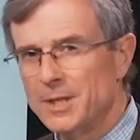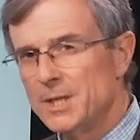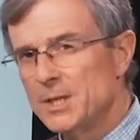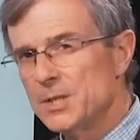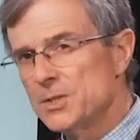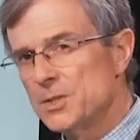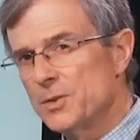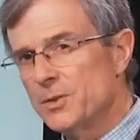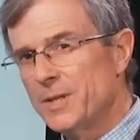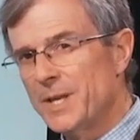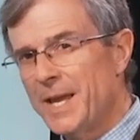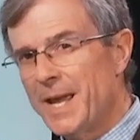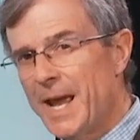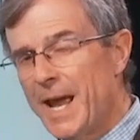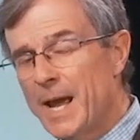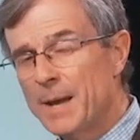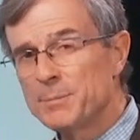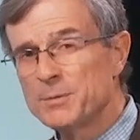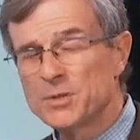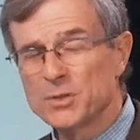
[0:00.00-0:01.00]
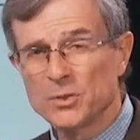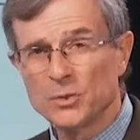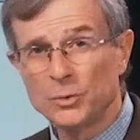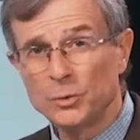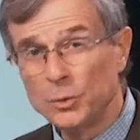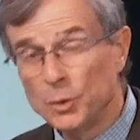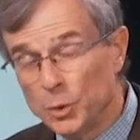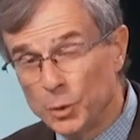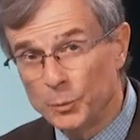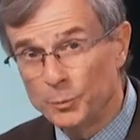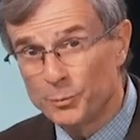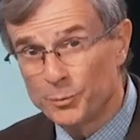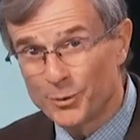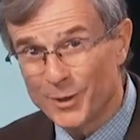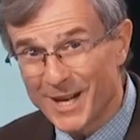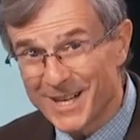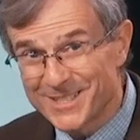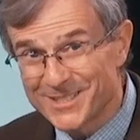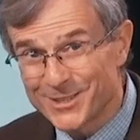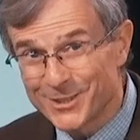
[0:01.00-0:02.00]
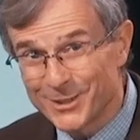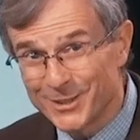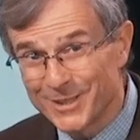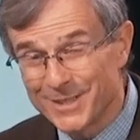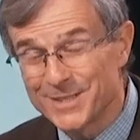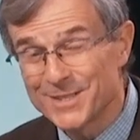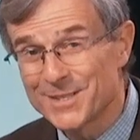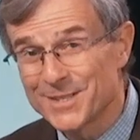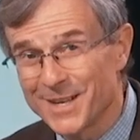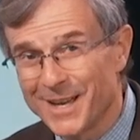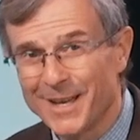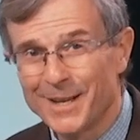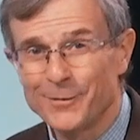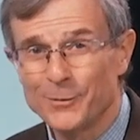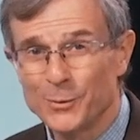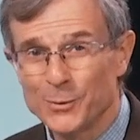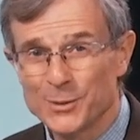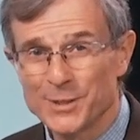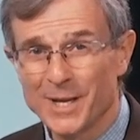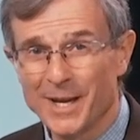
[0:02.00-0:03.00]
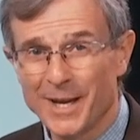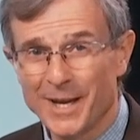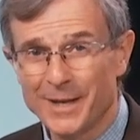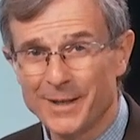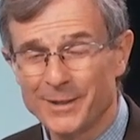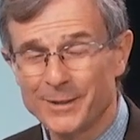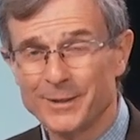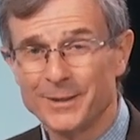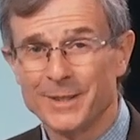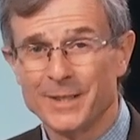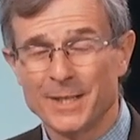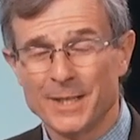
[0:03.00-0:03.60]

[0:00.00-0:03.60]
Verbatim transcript: So the absolute pressure inside of your tire